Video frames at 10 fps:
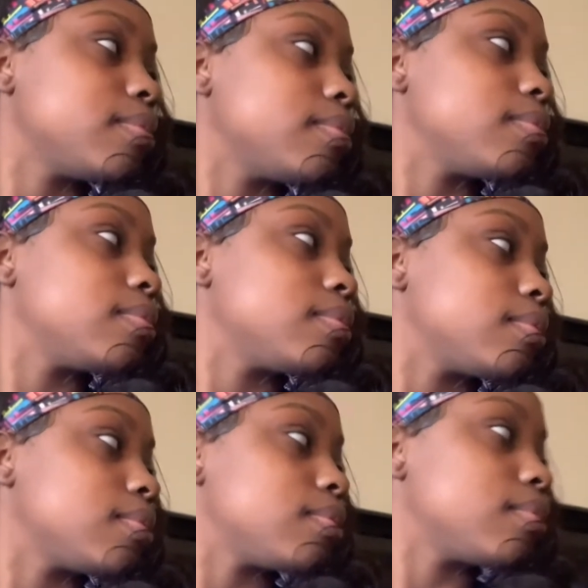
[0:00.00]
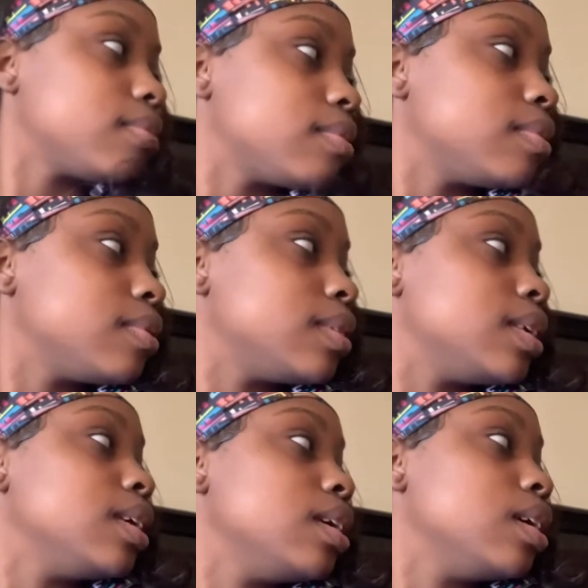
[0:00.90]
I'm done with my
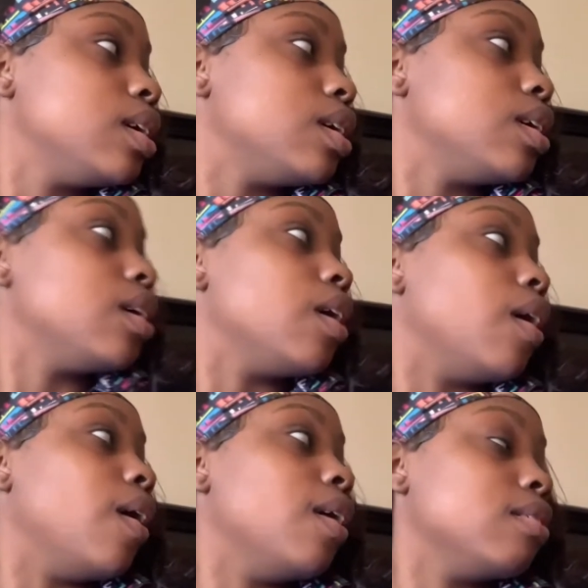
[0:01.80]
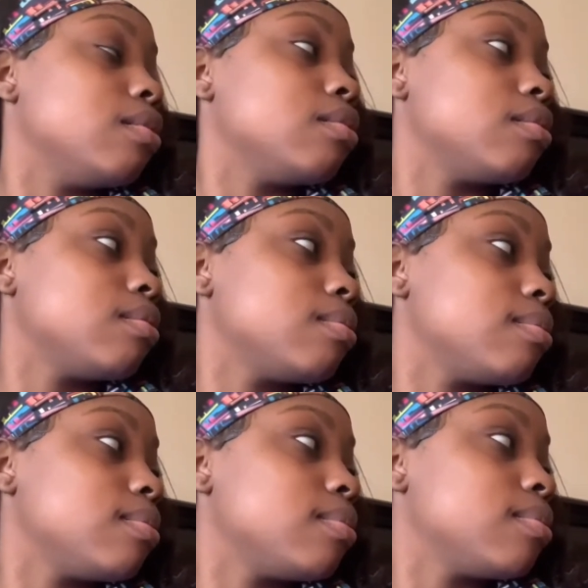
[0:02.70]
math work. I just got
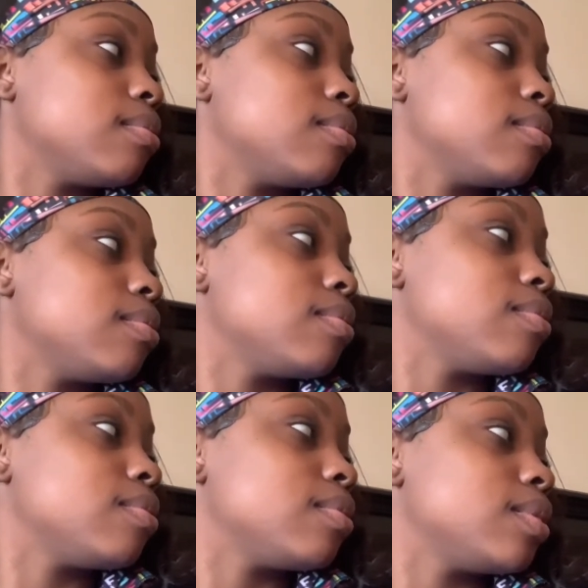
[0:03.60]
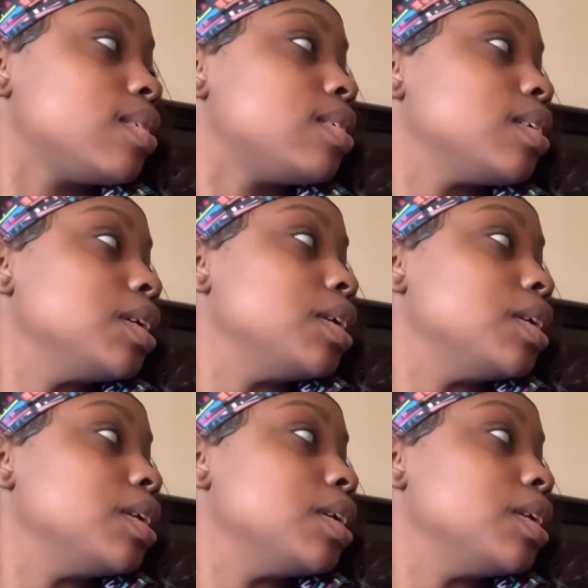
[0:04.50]
two more work to do.